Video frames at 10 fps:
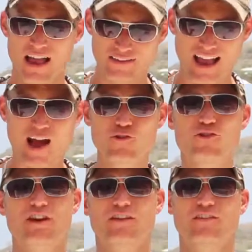as to how
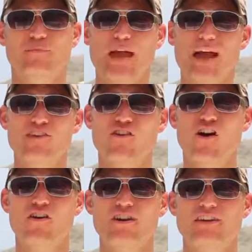you can expand your
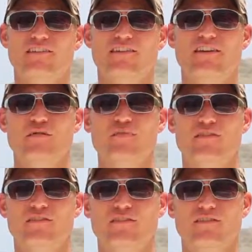already existing
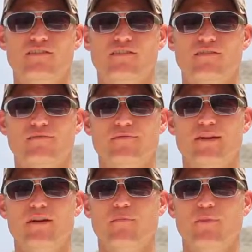businesses.
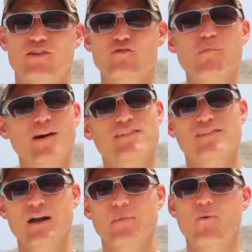But you must
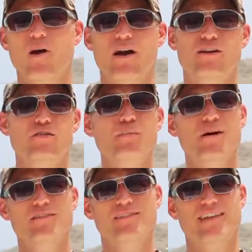step away and you
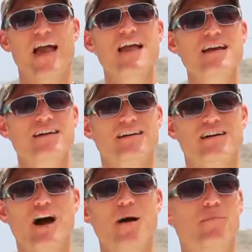must take
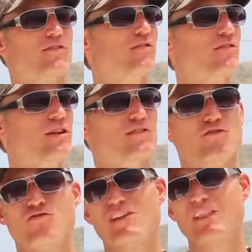an opportunity
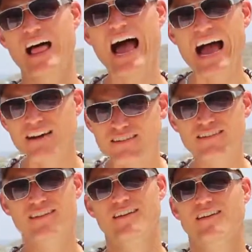to
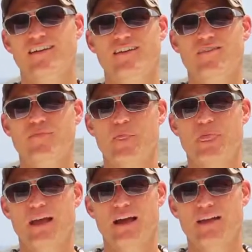relax
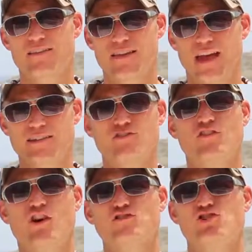and
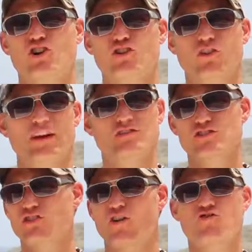start journaling and
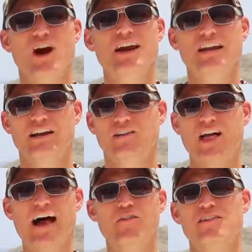just start writing and
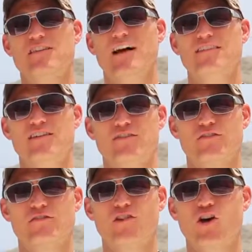allow these ideas
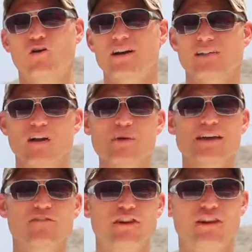to flow. Let me
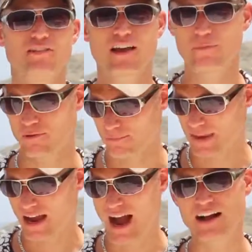give you an example.
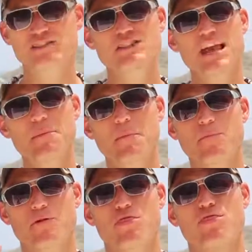I just came
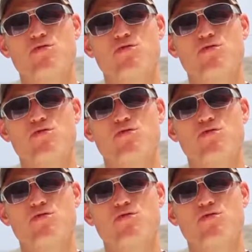up with